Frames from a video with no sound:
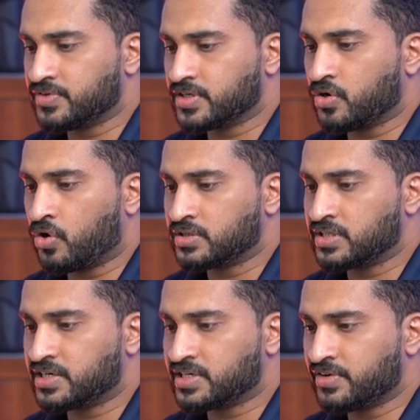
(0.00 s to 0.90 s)
We got
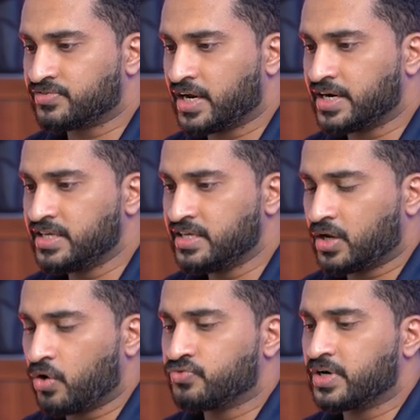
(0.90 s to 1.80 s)
the draft ID.
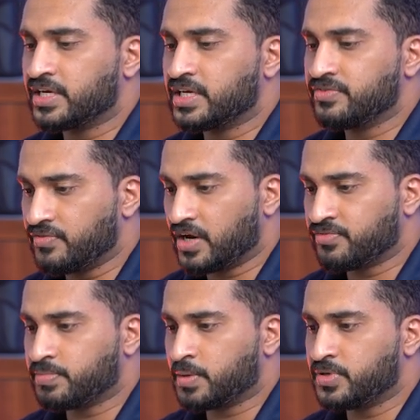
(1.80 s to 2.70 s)
Now finally we
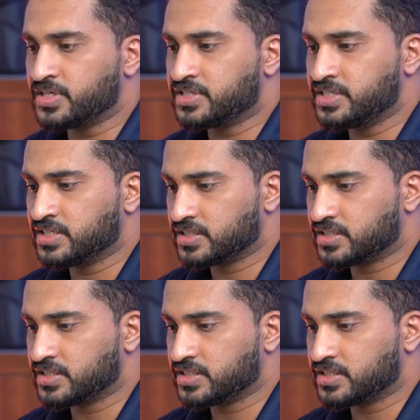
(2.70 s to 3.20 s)
have published it.